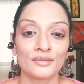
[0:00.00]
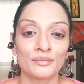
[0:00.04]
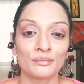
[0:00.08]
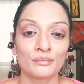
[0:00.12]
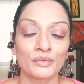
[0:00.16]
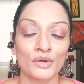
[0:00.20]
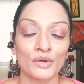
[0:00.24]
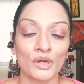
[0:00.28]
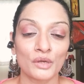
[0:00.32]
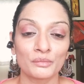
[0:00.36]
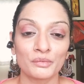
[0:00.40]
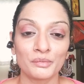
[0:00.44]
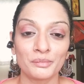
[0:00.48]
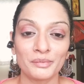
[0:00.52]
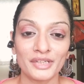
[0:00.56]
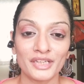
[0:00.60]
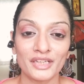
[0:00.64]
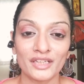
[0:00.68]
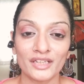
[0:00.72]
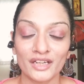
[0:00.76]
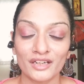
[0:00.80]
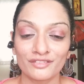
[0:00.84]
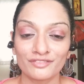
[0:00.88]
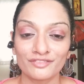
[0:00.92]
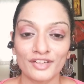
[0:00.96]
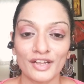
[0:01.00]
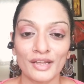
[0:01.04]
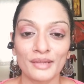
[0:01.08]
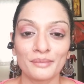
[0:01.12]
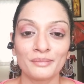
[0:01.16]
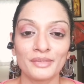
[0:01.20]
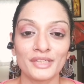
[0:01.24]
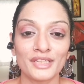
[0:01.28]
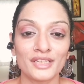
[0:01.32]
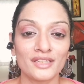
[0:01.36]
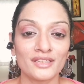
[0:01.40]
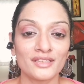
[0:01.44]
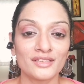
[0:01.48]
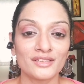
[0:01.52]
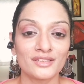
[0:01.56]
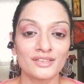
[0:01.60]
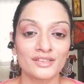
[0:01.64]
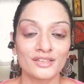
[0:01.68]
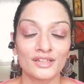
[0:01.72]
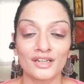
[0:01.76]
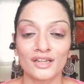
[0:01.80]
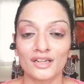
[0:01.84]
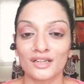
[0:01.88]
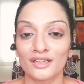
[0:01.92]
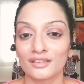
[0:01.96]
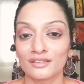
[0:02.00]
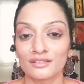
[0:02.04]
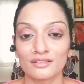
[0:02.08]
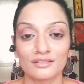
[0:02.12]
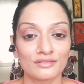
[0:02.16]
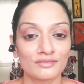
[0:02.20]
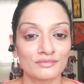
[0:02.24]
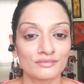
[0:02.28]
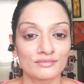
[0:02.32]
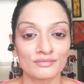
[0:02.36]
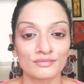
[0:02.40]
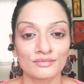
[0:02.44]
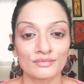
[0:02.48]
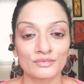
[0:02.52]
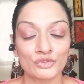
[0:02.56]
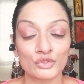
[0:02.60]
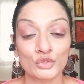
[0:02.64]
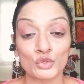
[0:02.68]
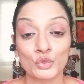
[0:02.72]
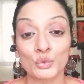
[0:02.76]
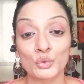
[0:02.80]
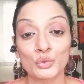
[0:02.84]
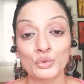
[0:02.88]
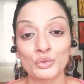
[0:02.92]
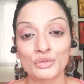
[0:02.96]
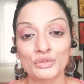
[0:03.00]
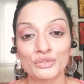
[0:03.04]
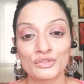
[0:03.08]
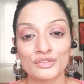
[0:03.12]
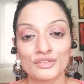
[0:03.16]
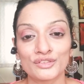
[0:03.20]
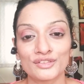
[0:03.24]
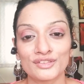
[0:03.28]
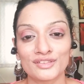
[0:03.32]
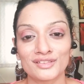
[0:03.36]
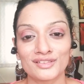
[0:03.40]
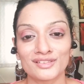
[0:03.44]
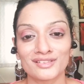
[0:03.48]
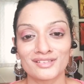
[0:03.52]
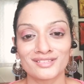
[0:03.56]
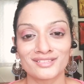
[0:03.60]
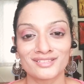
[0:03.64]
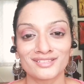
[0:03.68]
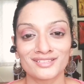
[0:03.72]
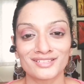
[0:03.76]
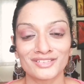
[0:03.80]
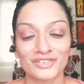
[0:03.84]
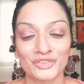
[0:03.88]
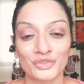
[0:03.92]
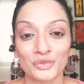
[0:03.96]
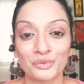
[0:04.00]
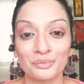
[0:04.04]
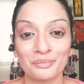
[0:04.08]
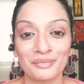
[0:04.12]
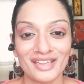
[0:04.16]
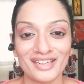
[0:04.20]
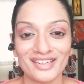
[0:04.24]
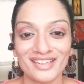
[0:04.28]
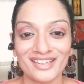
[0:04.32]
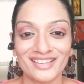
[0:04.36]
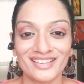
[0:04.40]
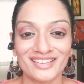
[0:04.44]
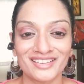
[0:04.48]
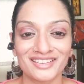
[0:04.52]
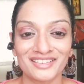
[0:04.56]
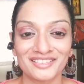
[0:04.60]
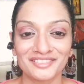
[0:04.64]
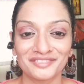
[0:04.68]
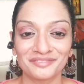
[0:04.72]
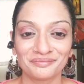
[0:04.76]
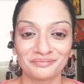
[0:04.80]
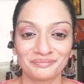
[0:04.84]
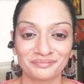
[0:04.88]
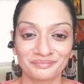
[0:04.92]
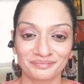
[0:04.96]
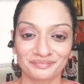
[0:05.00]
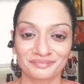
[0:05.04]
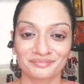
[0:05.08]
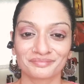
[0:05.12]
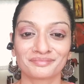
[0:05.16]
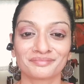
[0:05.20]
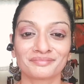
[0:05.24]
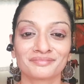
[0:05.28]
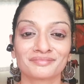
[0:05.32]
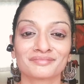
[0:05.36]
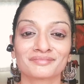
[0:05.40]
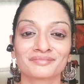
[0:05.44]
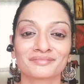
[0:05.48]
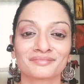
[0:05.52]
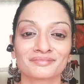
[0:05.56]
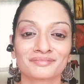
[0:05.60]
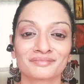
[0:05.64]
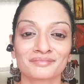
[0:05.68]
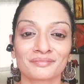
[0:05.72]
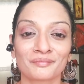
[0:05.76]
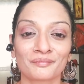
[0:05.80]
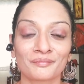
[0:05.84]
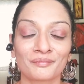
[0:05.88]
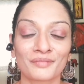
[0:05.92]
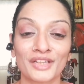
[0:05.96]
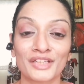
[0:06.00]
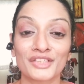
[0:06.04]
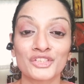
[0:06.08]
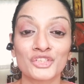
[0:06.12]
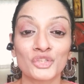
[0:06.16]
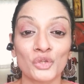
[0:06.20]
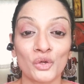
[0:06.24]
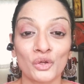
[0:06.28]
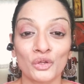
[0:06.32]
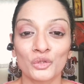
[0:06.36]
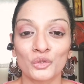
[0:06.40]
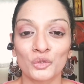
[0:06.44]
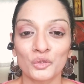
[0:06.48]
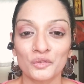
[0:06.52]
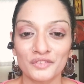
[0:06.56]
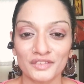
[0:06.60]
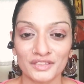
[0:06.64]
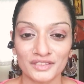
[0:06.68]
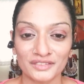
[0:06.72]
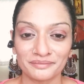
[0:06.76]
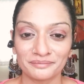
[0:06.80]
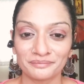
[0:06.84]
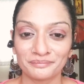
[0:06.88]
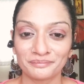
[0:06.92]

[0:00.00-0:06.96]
probably in our families, in our schools, through media. It's all over.